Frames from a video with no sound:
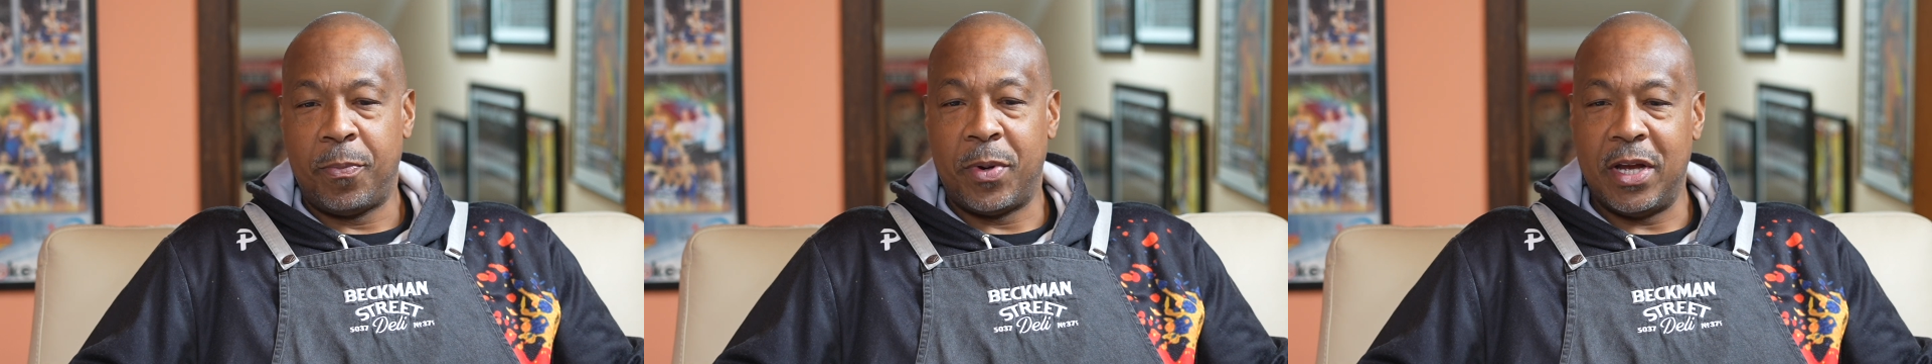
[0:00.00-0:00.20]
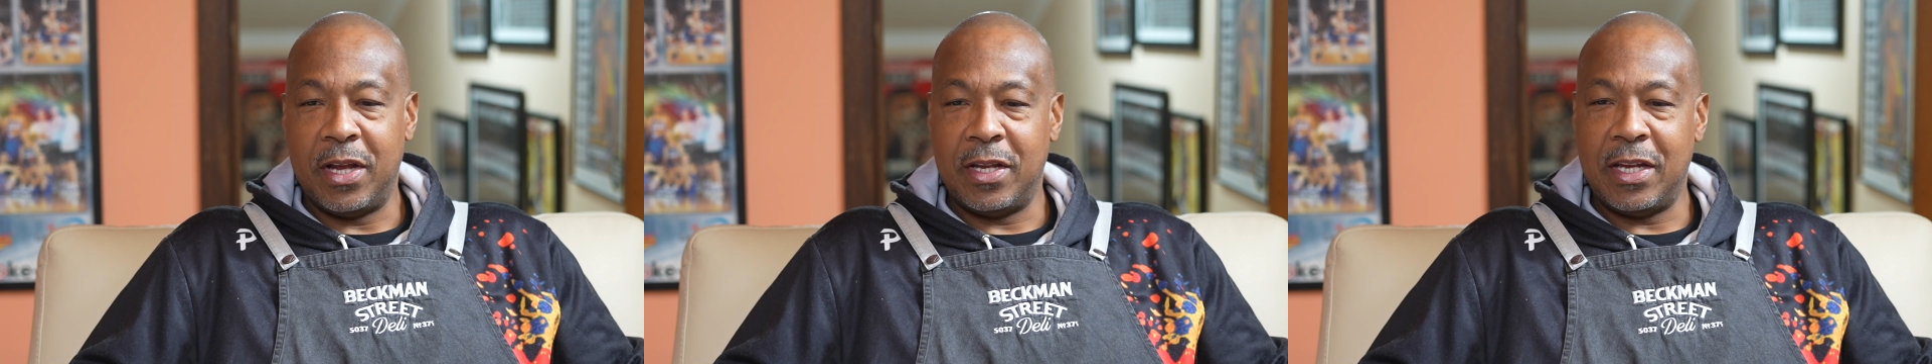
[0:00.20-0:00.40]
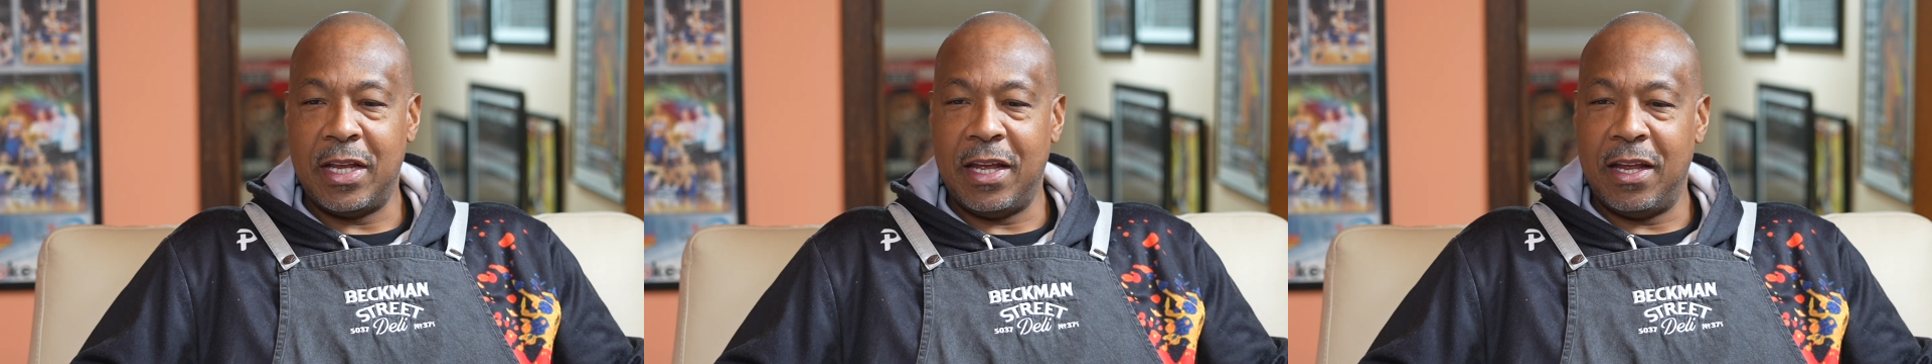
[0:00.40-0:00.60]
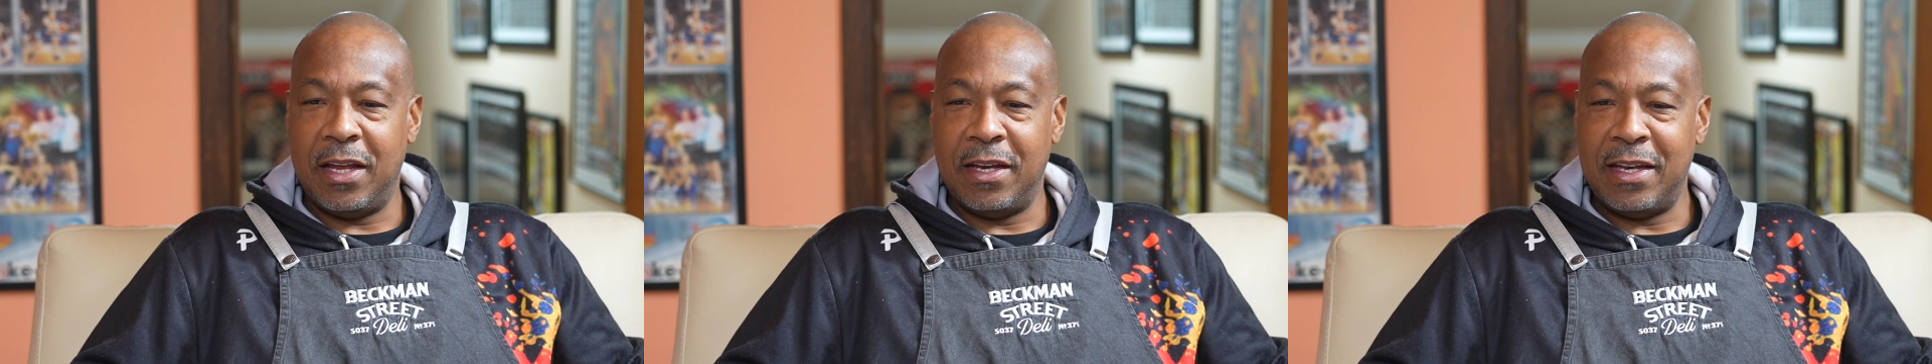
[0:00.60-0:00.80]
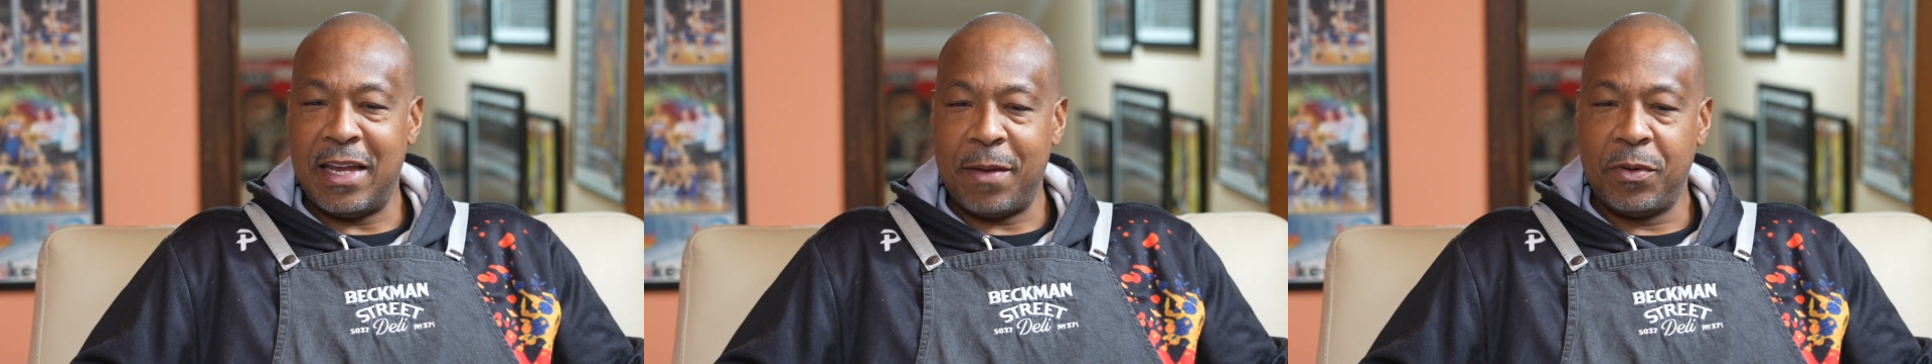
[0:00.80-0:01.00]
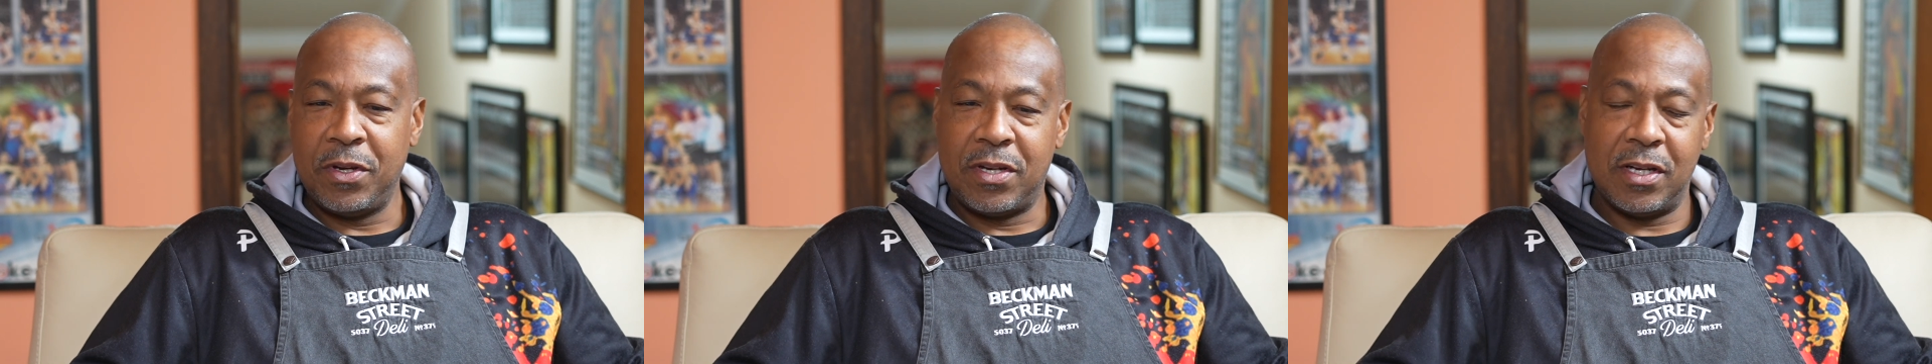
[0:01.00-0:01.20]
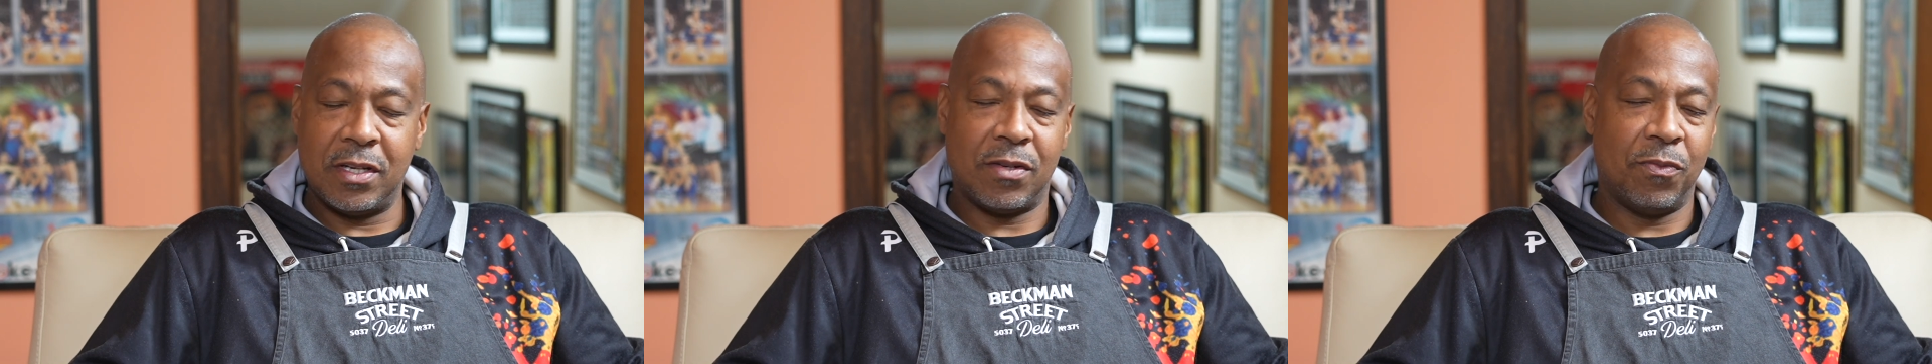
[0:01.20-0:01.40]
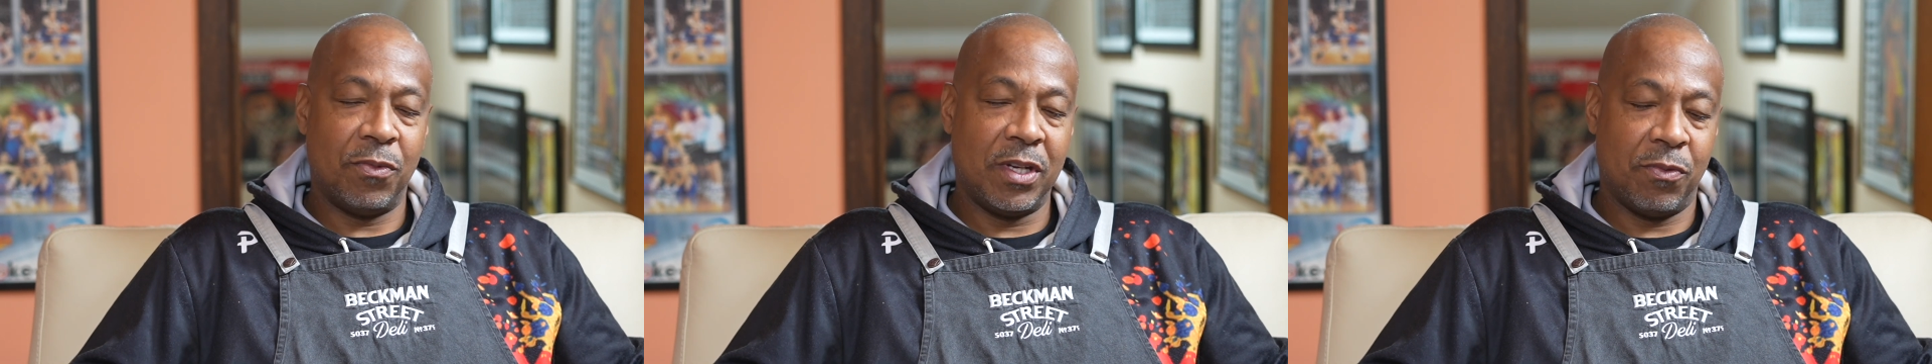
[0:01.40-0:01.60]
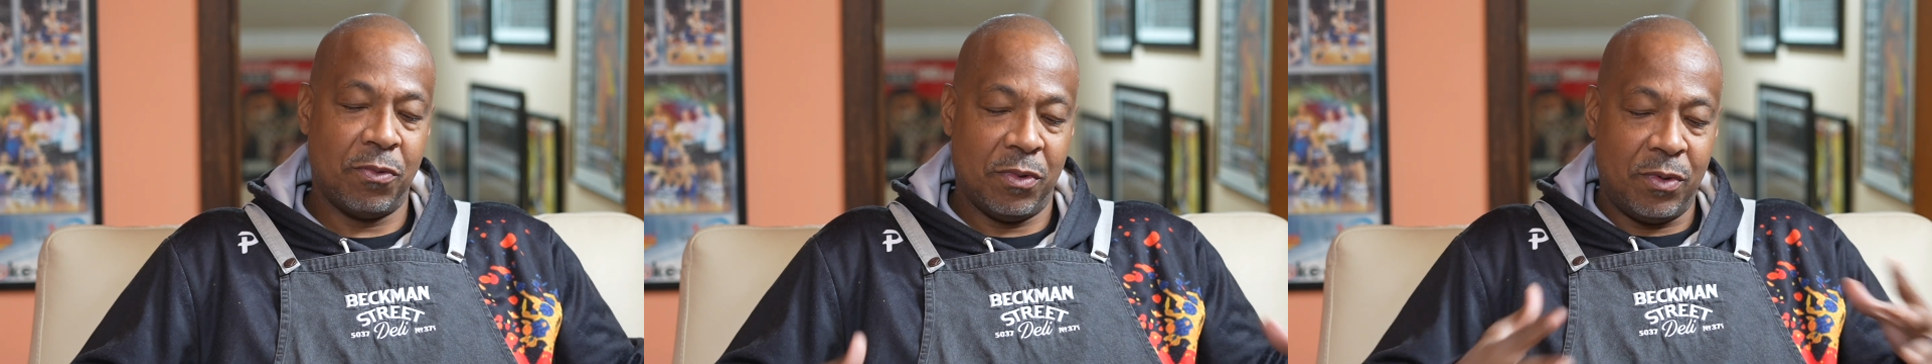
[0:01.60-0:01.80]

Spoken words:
But in nepotism,